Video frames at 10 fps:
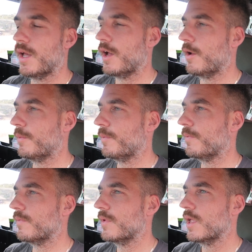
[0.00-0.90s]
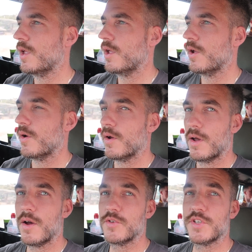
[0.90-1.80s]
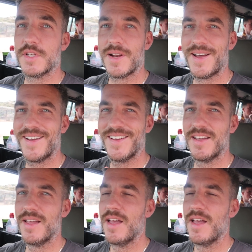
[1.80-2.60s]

Oh, she said hi.